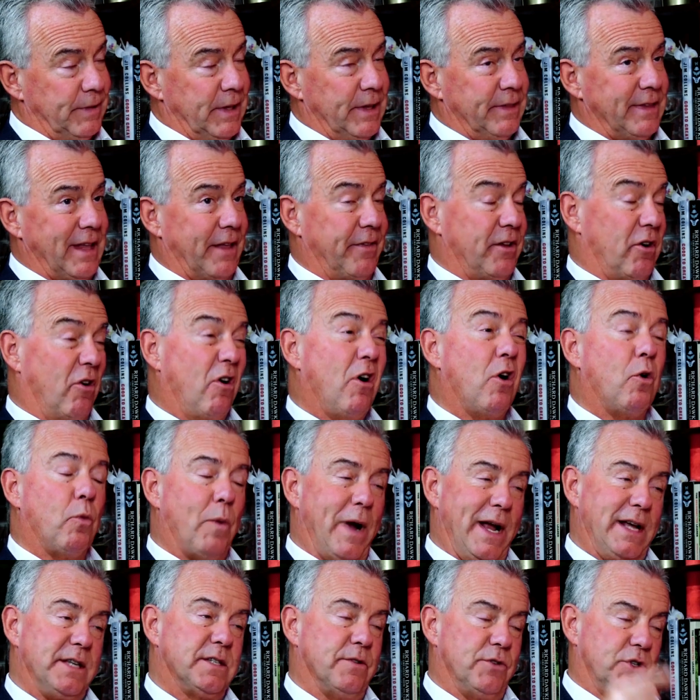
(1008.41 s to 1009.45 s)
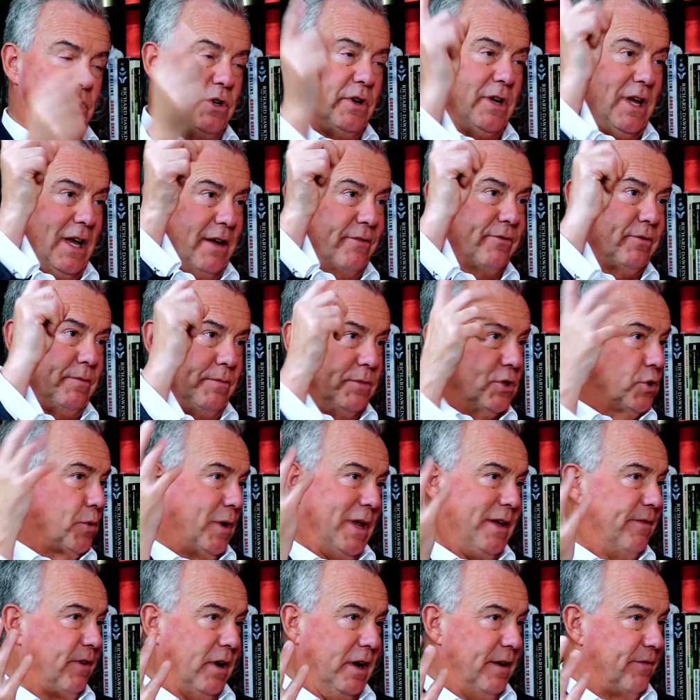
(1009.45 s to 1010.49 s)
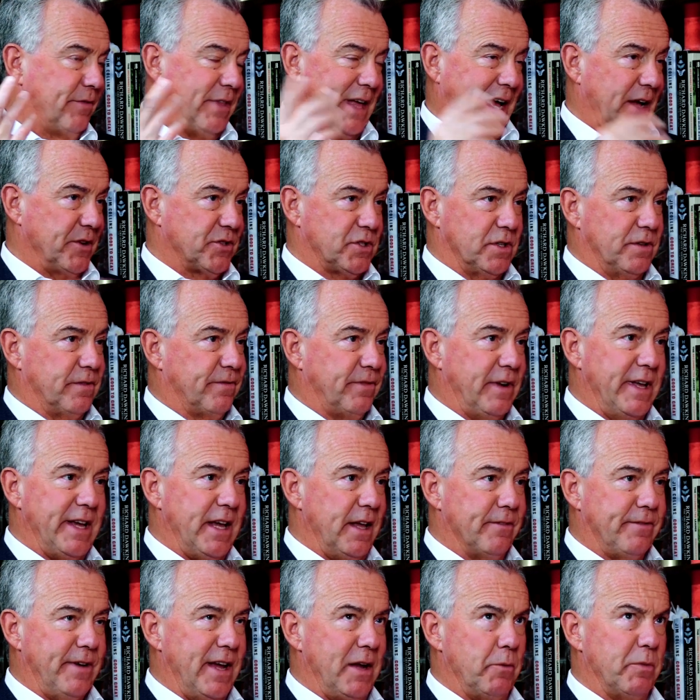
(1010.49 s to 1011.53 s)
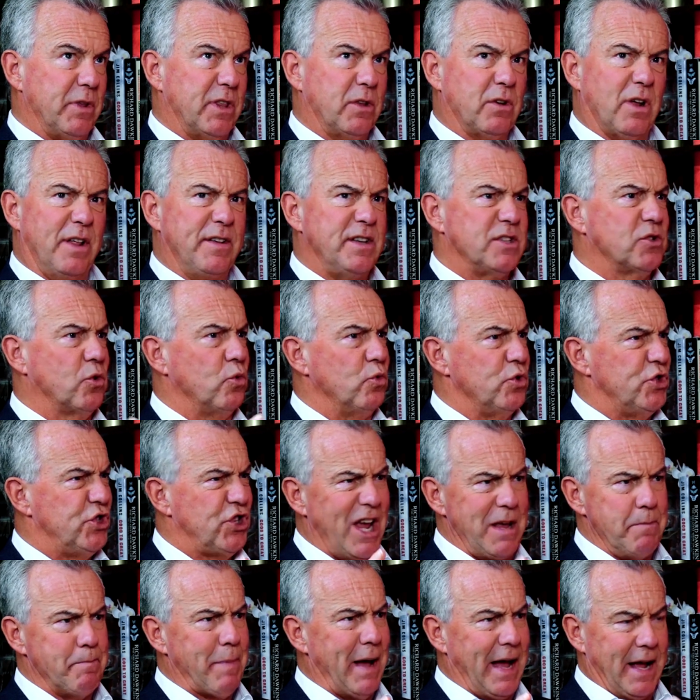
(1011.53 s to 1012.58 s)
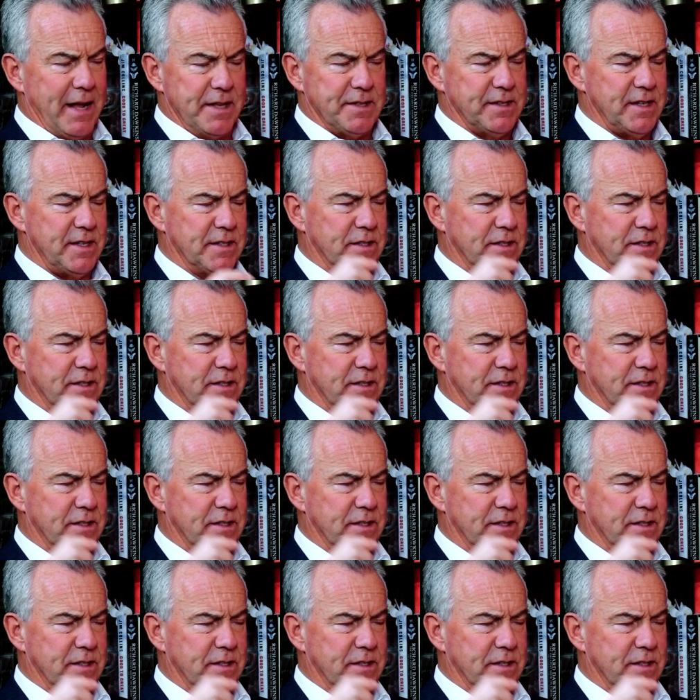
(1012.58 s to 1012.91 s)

Now, there are ways of doing it from 25,000 feet with, I think it's called JPADs.